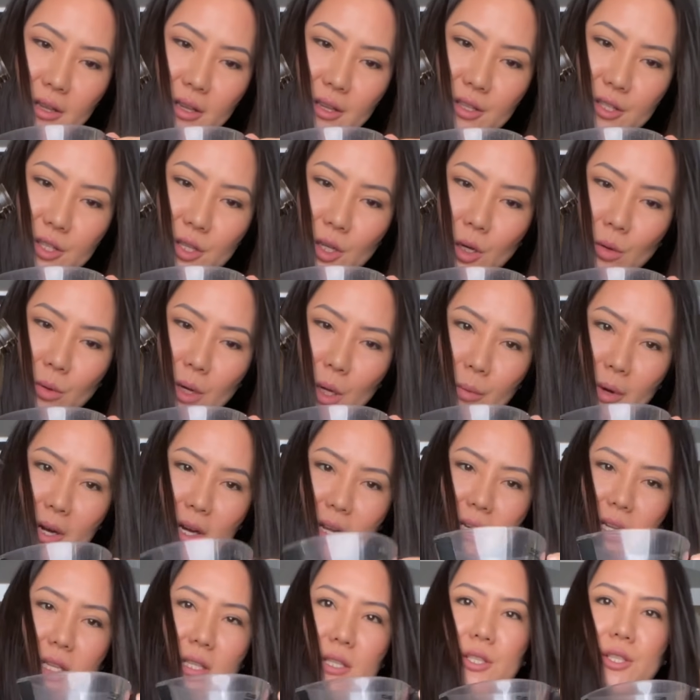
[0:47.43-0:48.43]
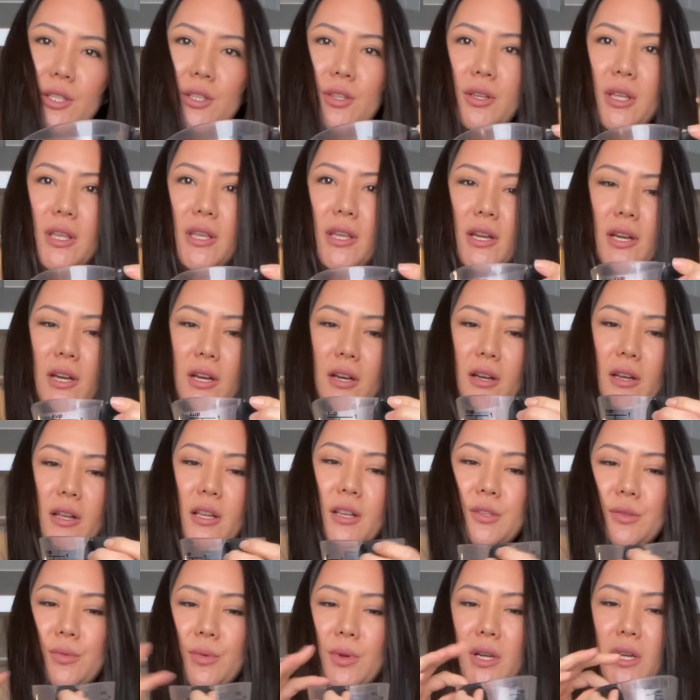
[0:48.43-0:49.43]
So what we're going to do here
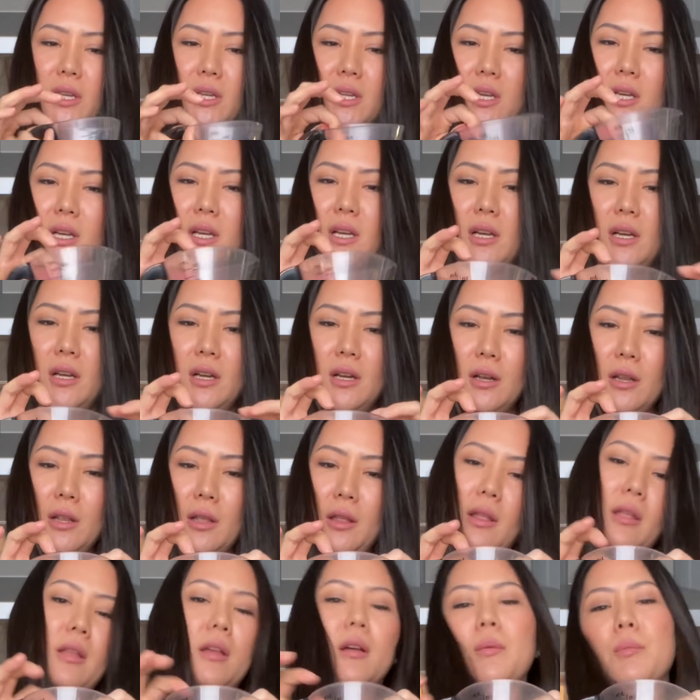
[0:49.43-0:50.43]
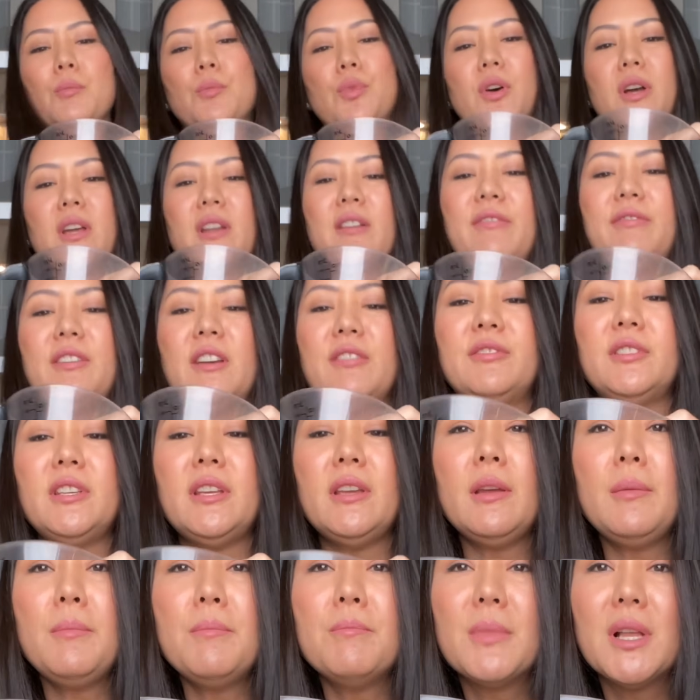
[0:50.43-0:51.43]
is we're going to put
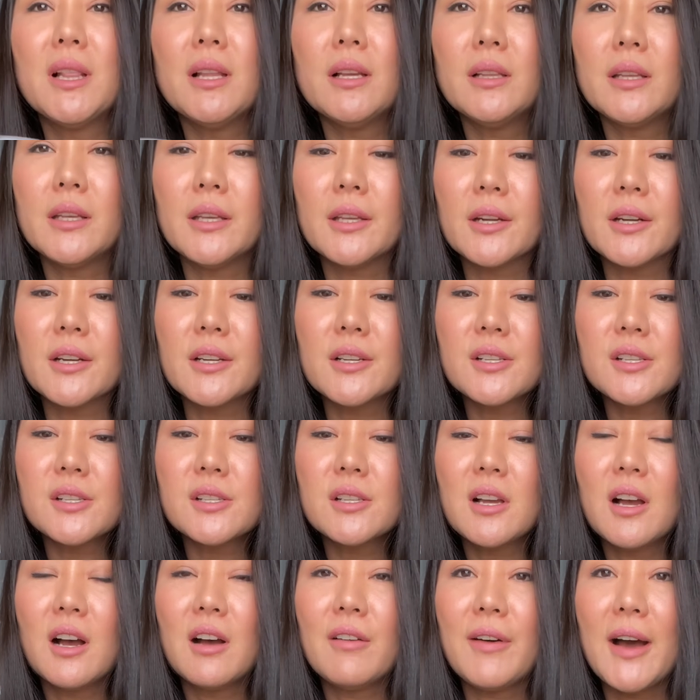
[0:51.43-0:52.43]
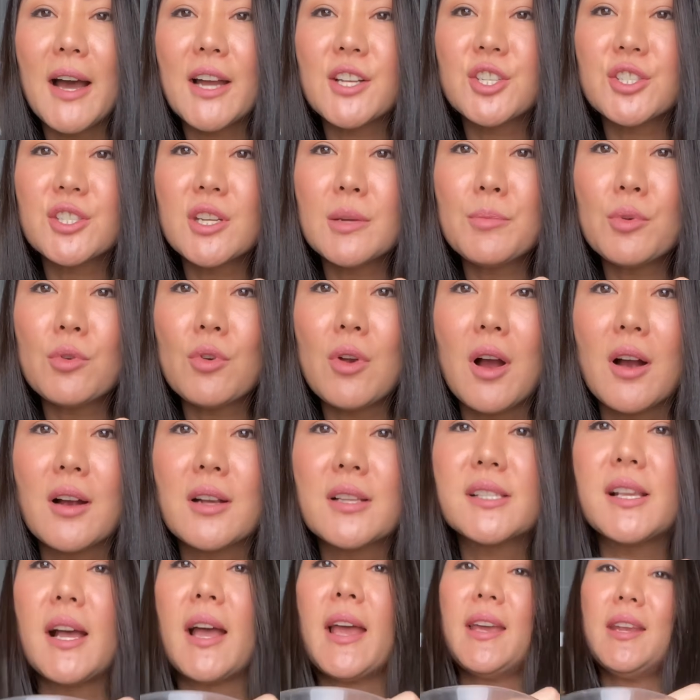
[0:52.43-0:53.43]
50 milliliters of hydrogen
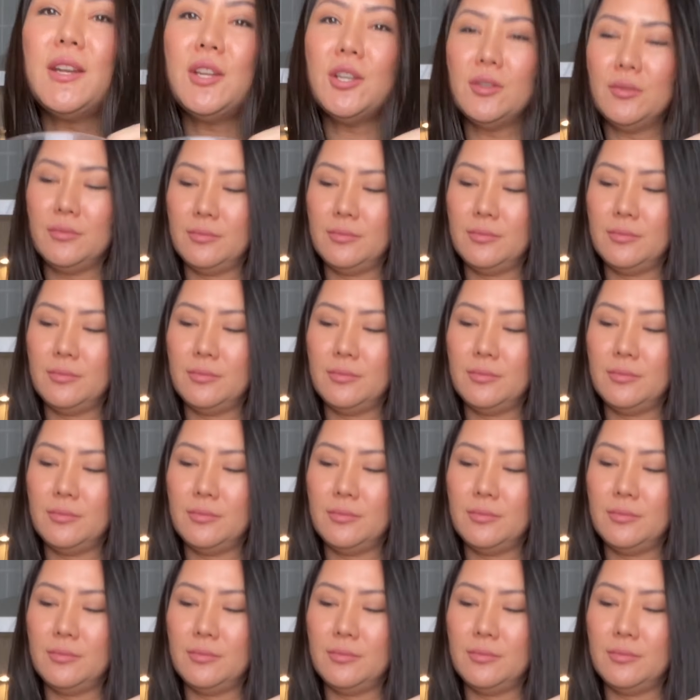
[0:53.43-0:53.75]
peroxide.